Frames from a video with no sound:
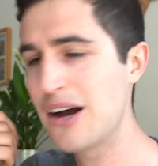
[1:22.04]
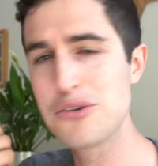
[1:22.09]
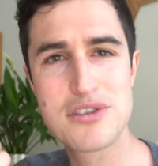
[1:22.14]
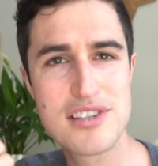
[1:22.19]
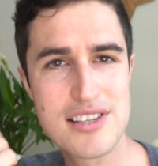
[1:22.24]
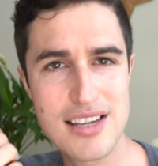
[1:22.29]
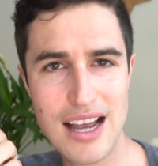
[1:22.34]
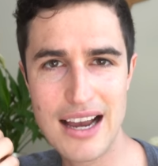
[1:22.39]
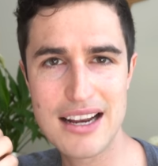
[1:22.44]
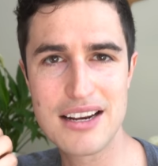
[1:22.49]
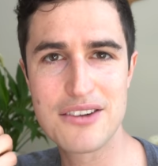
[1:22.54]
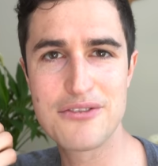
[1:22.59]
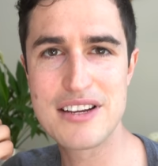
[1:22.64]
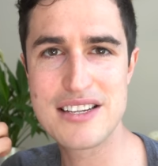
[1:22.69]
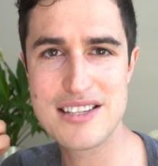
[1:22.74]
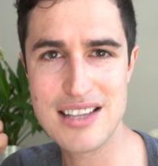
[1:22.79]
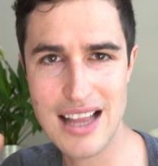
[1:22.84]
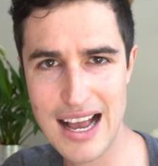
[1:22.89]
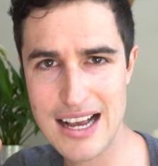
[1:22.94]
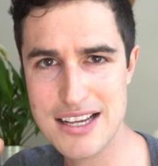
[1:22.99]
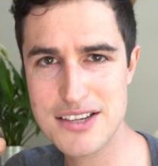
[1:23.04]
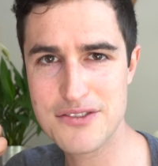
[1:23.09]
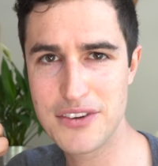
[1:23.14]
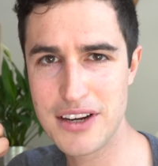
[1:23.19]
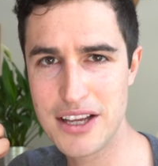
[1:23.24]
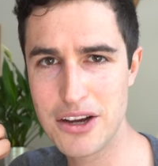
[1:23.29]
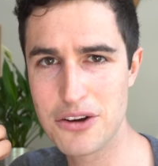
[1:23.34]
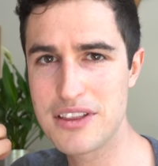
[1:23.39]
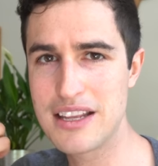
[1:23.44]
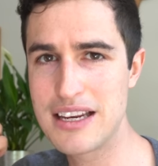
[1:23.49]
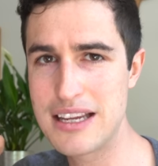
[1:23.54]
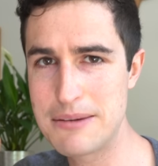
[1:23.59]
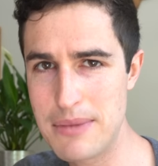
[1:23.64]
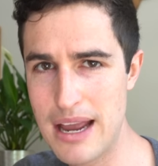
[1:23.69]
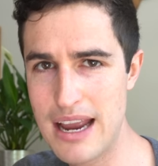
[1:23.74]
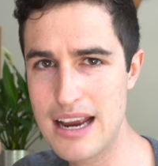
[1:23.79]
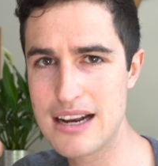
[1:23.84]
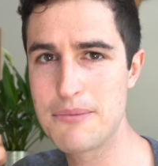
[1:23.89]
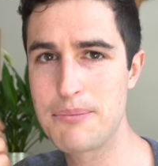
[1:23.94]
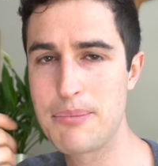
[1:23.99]
Outside of his last video that he
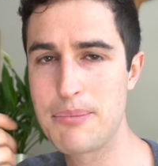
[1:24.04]
made